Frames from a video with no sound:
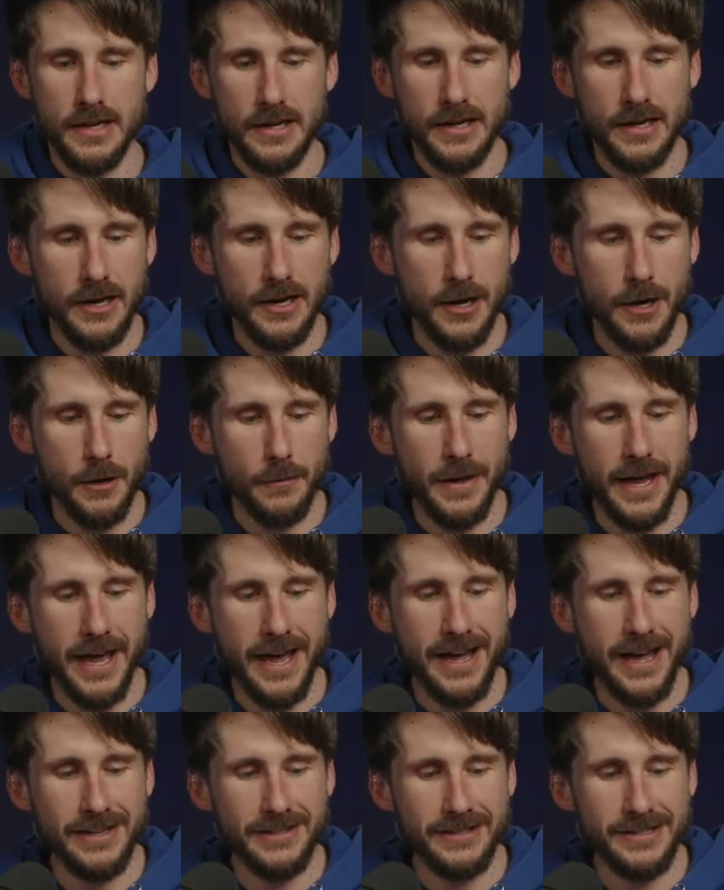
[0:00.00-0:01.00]
Um,
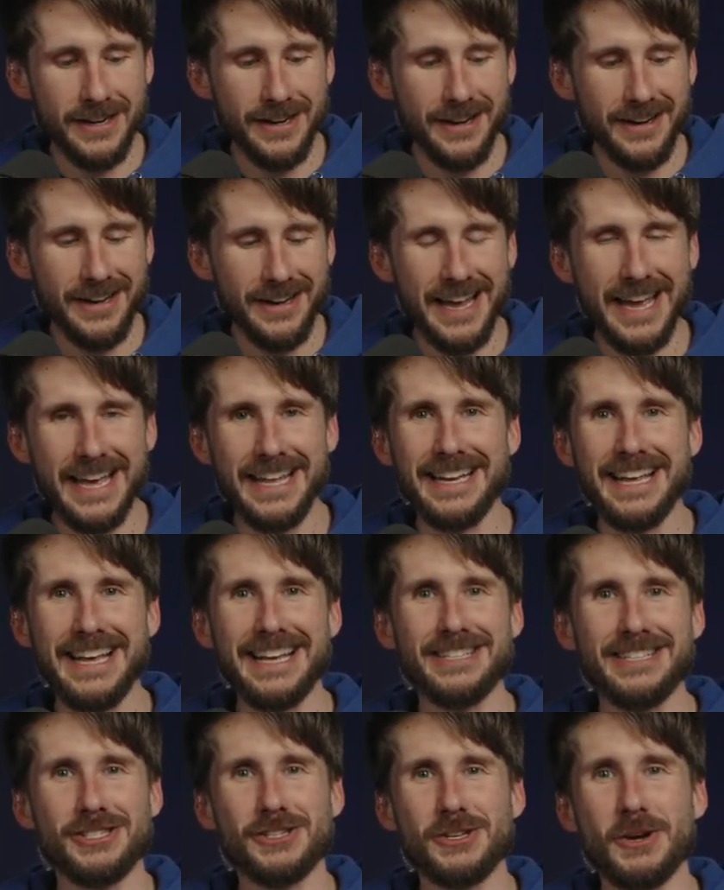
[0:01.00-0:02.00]
and uh, and
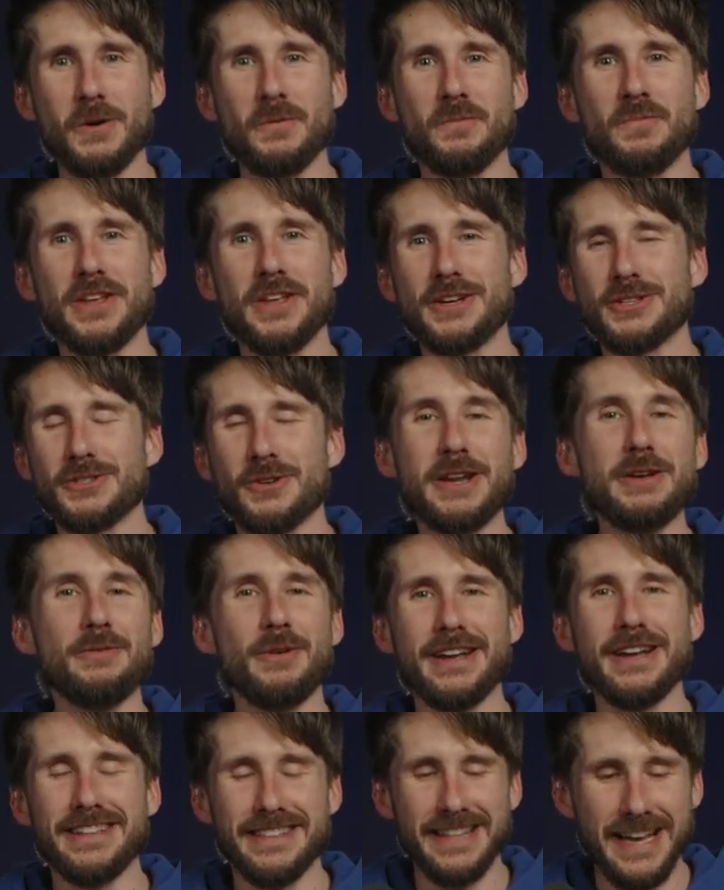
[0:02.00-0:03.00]
and so so
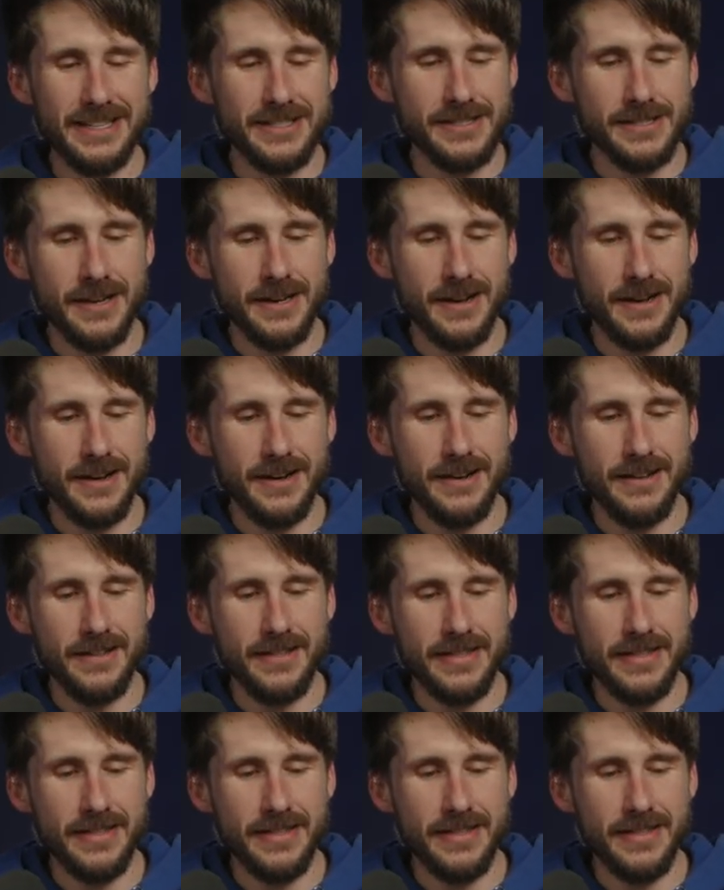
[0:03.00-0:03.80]
anyway, that's uh,